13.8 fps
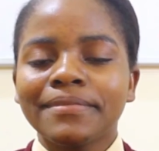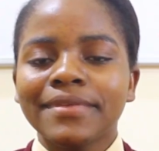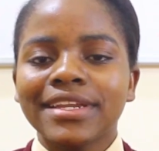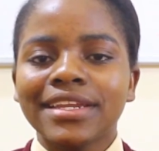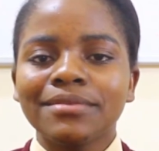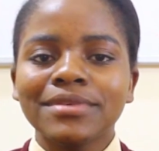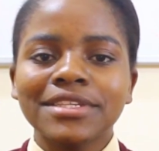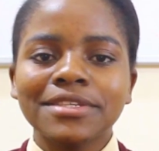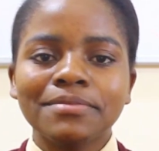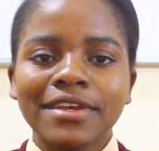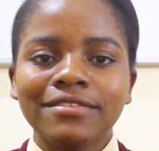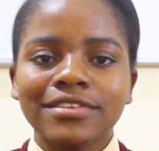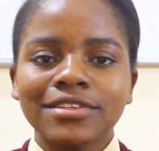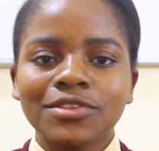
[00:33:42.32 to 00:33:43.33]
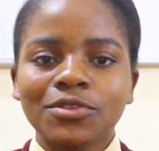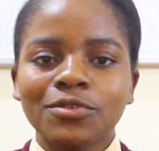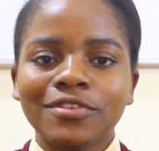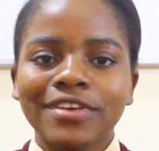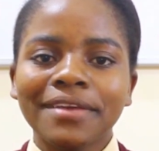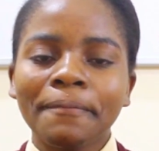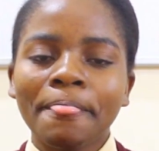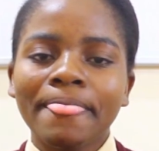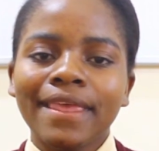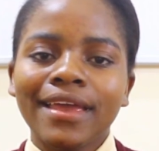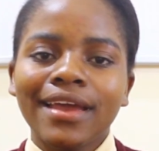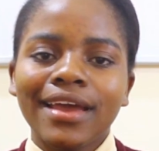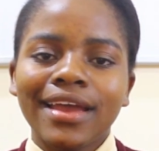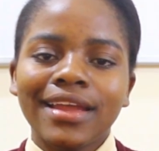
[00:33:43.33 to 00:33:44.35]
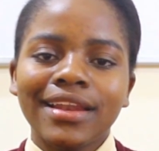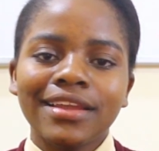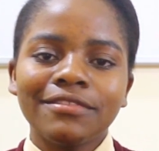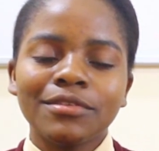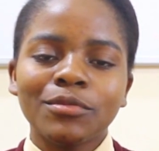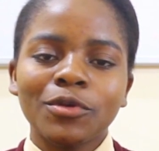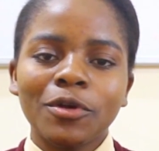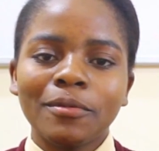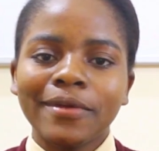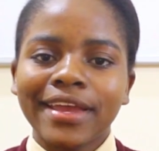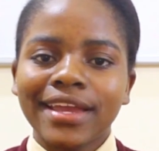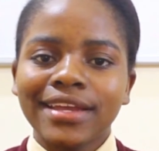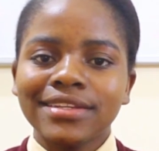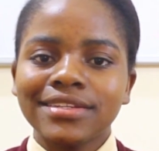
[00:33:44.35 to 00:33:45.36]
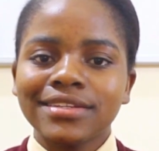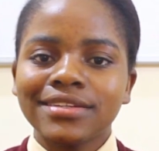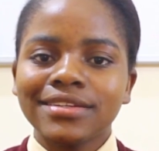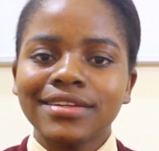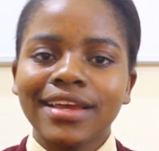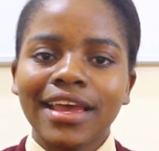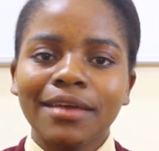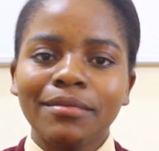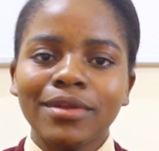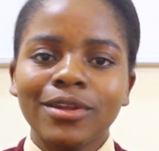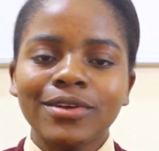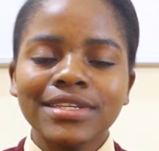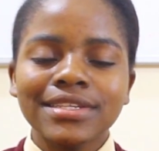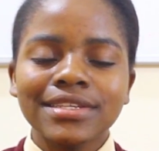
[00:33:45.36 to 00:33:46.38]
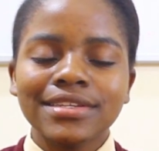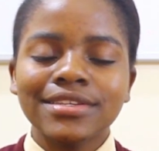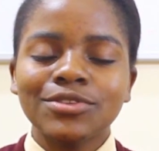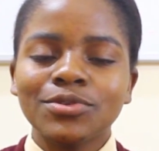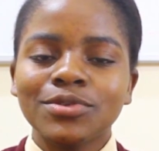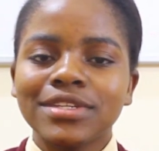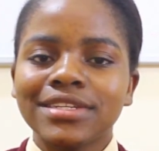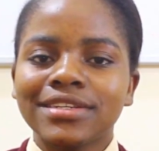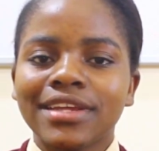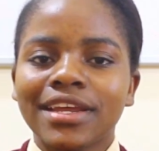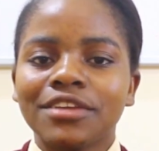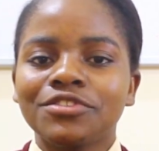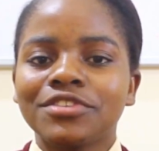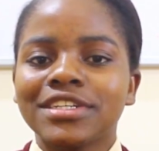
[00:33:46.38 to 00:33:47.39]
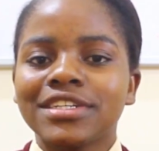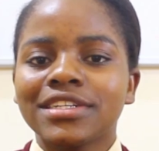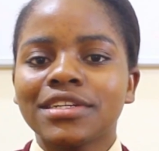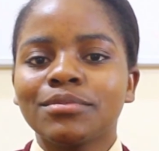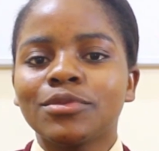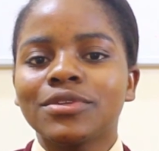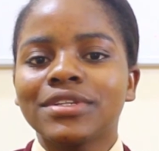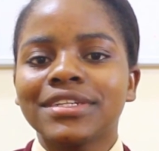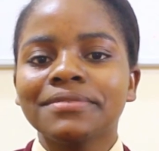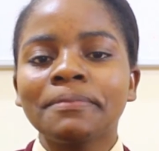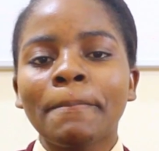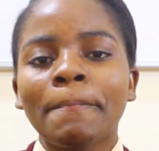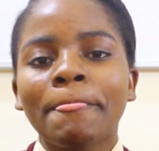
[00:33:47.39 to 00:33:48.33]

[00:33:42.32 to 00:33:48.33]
my name is Mavis Moe. I live in Koba 18. I'm a lower 6 student at Regina Mundi.